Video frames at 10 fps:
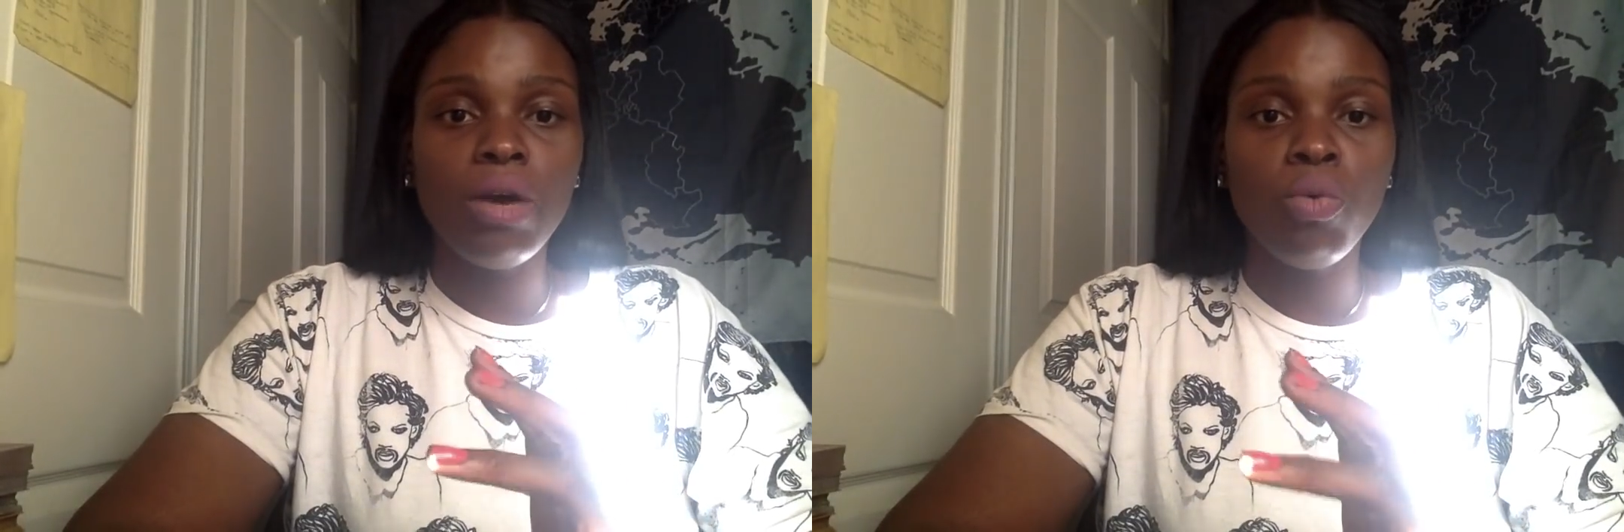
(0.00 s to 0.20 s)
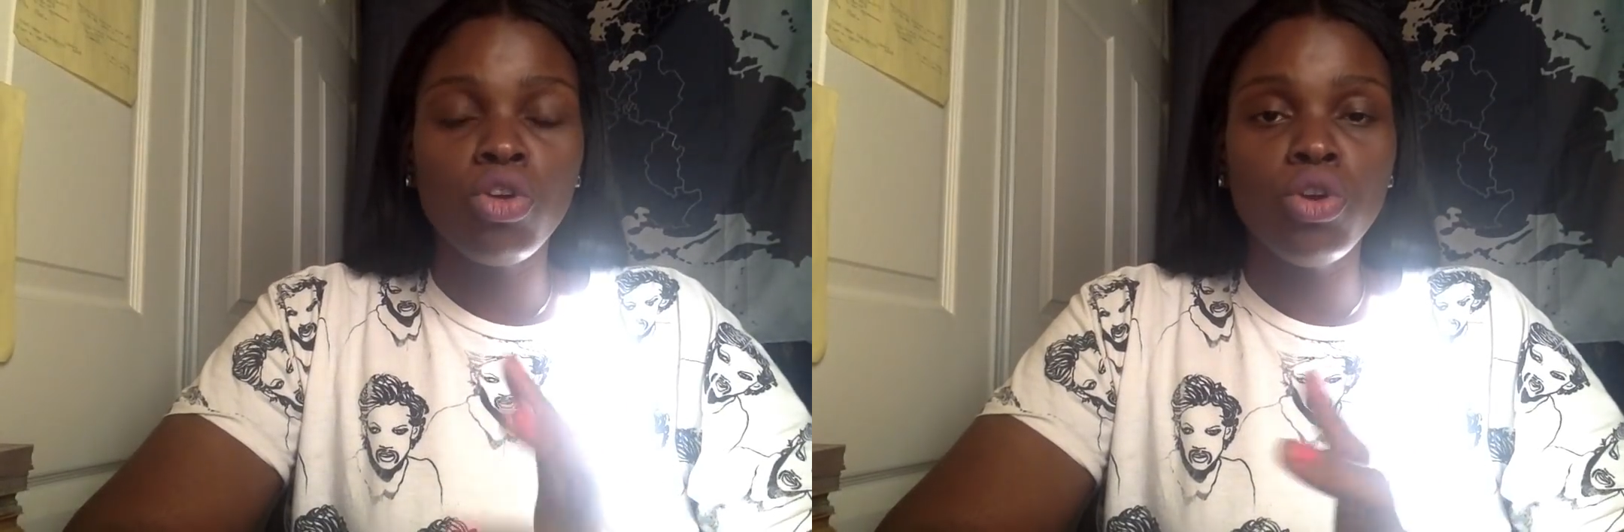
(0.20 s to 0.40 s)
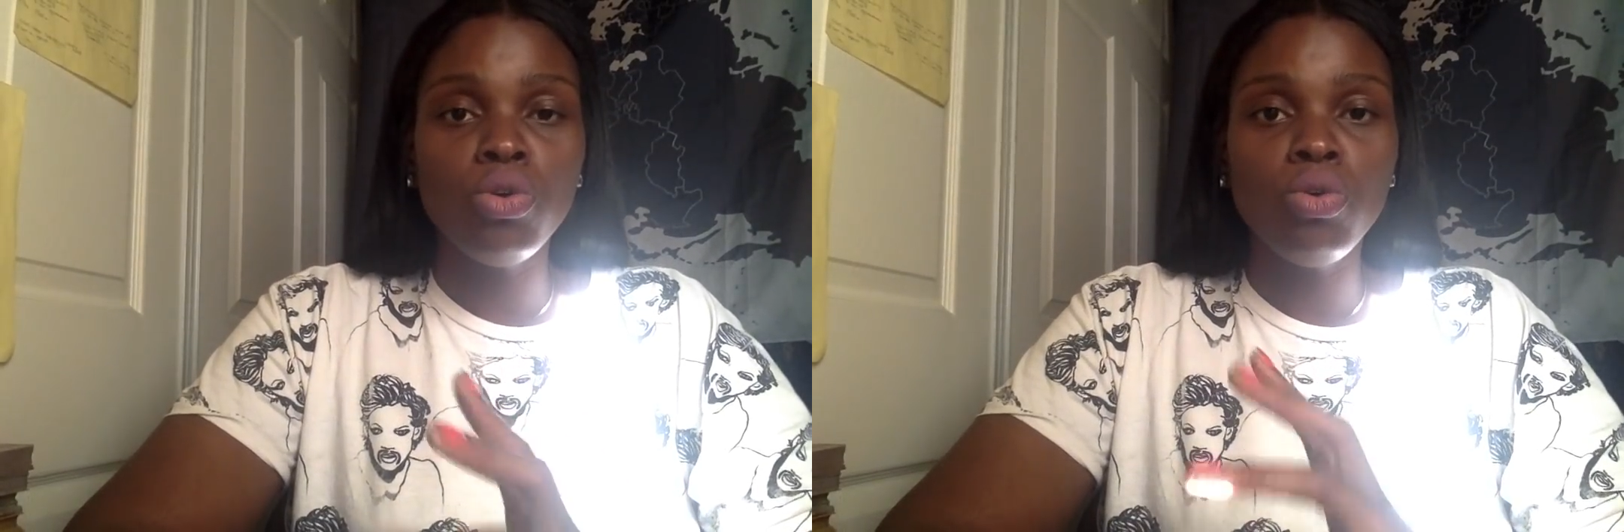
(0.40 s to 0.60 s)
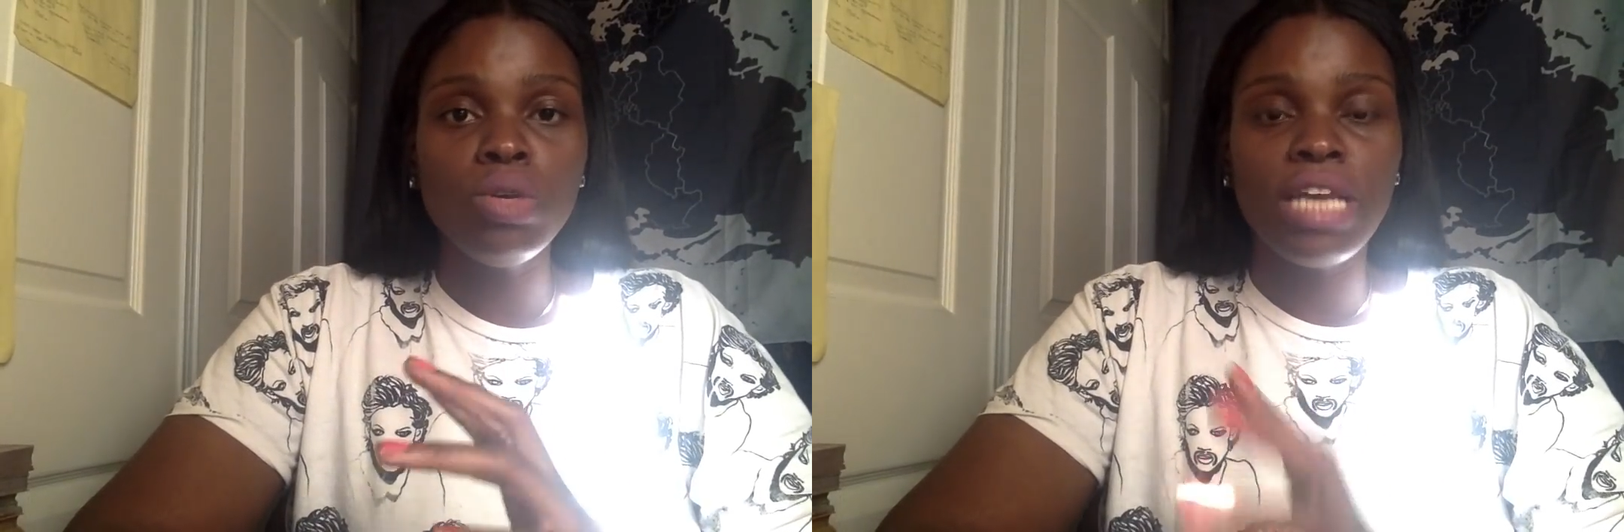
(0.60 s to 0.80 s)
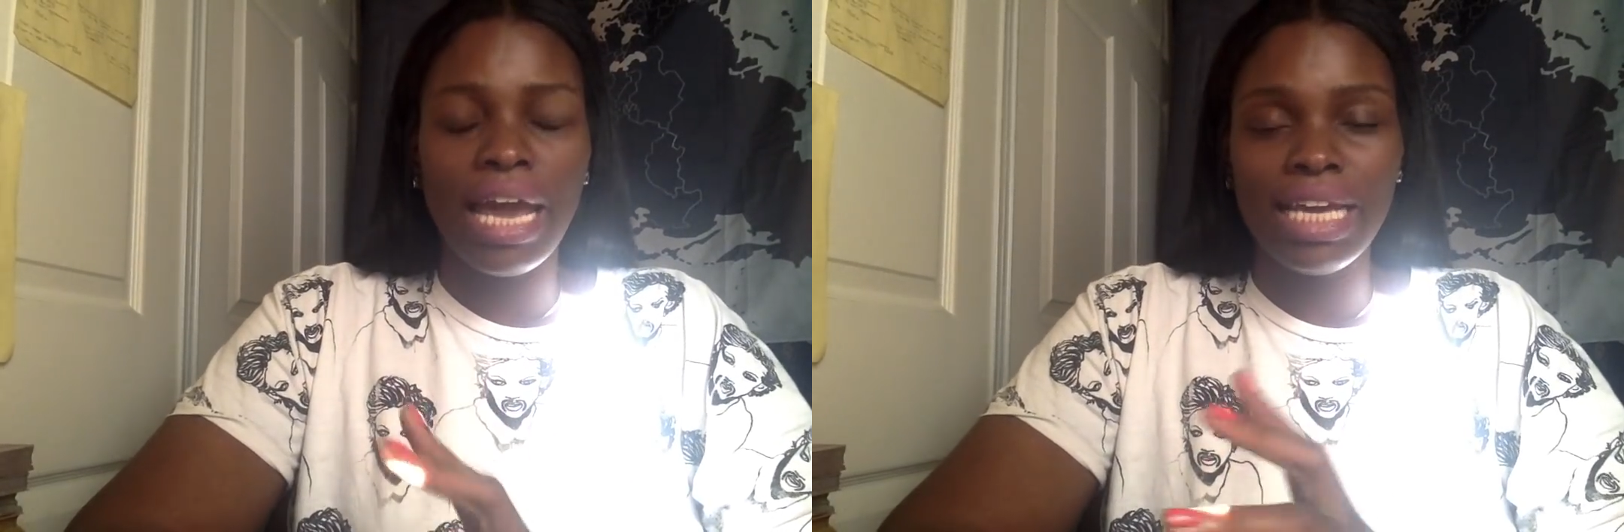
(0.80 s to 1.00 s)
you
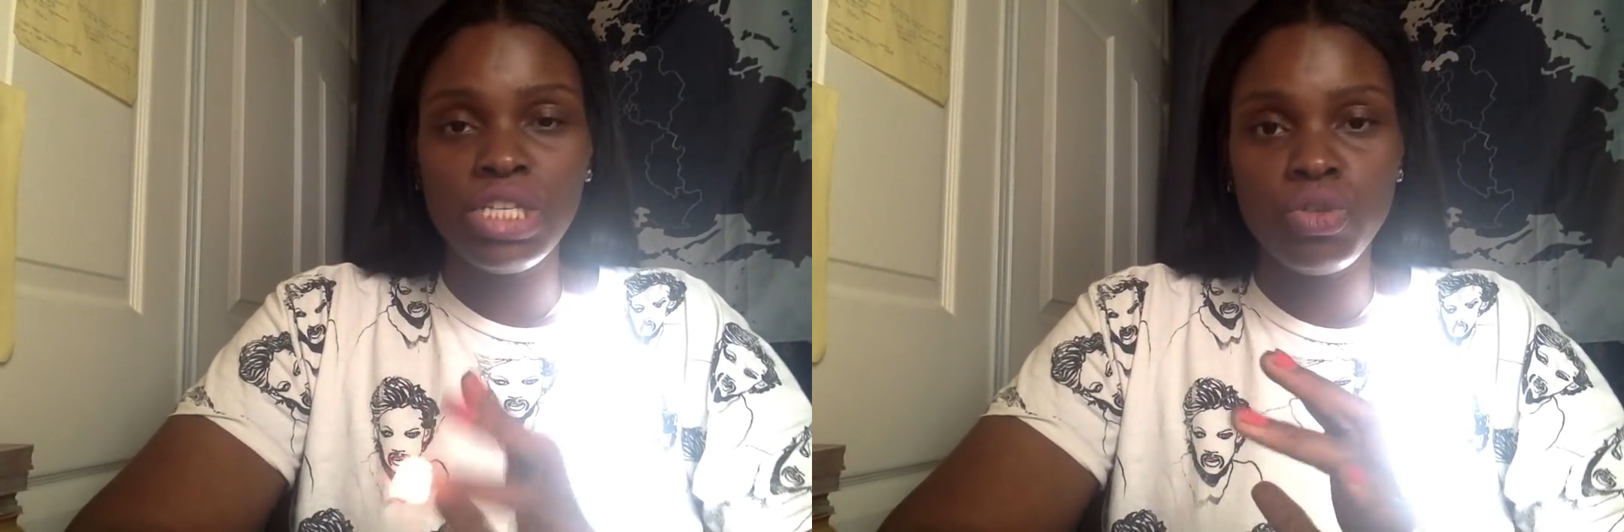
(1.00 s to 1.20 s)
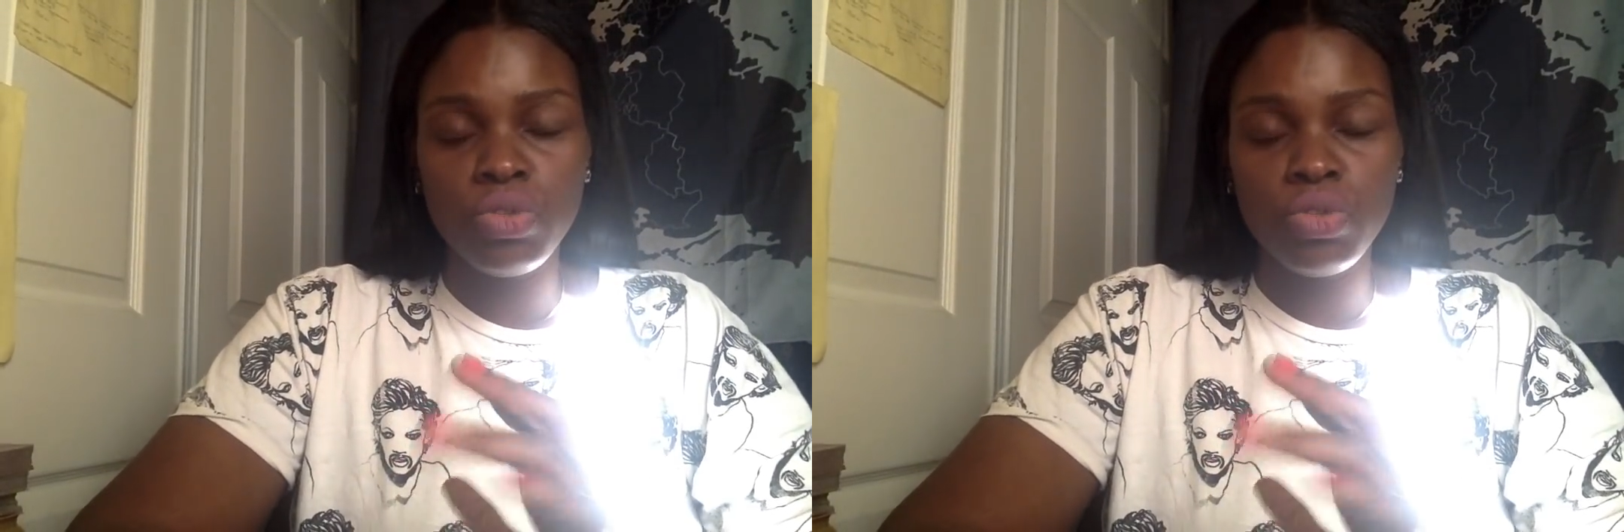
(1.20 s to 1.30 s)
get into